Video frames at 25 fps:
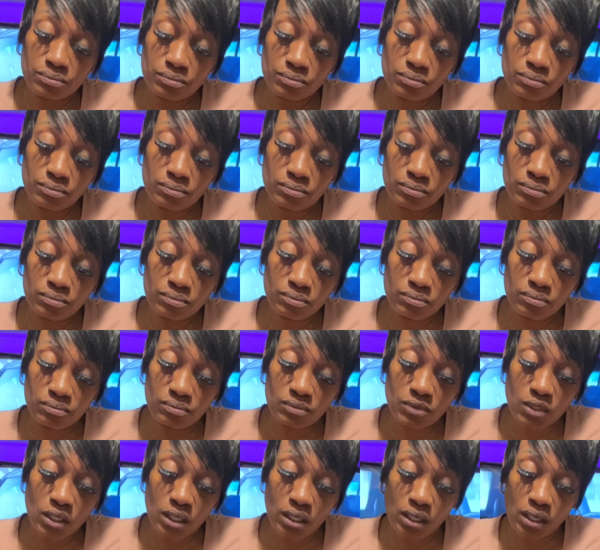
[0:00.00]

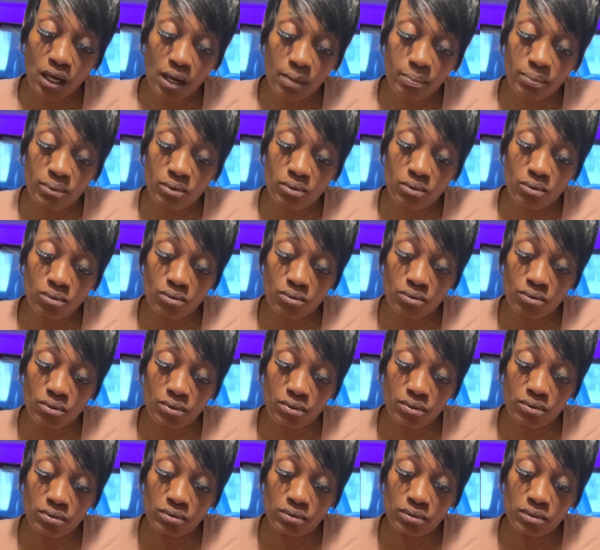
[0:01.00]
Mm-hmm. A
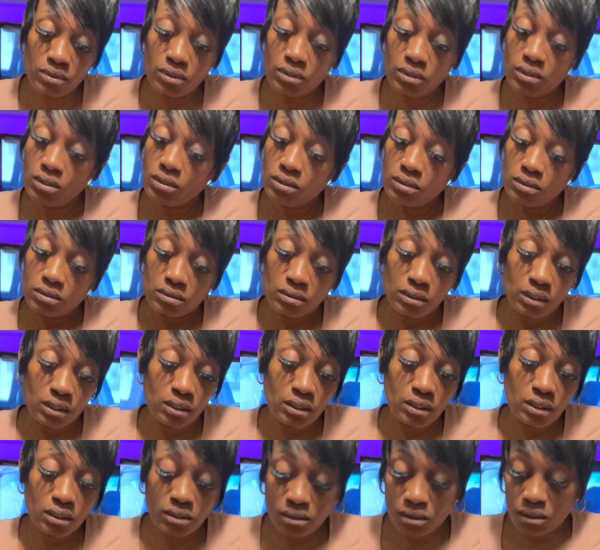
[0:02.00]
Capricorn.
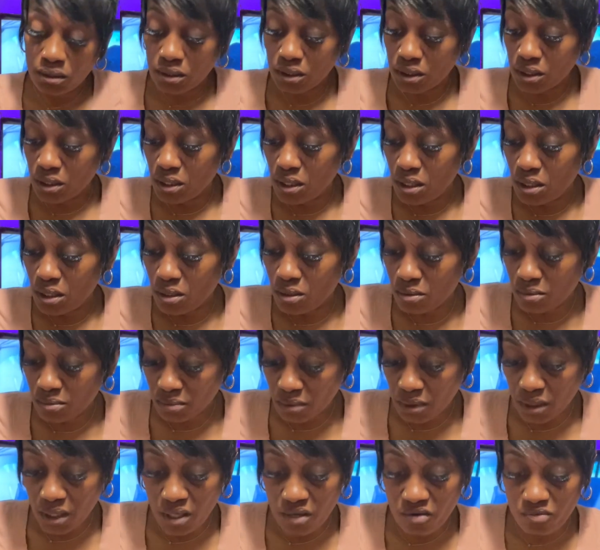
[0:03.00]
Another Leo.
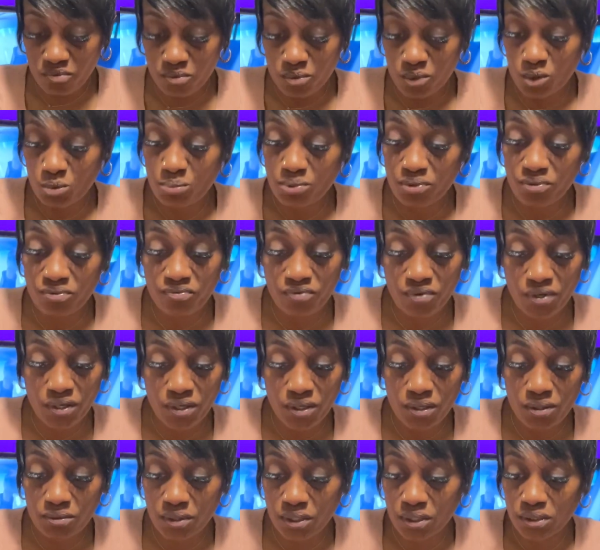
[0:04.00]
Love will
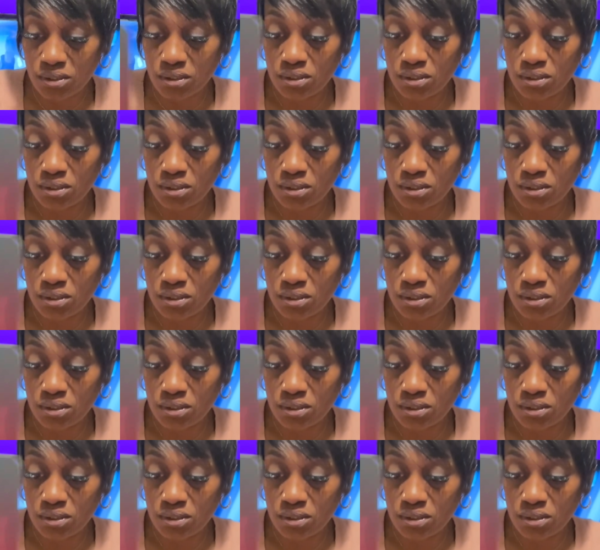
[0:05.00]
prevail. That's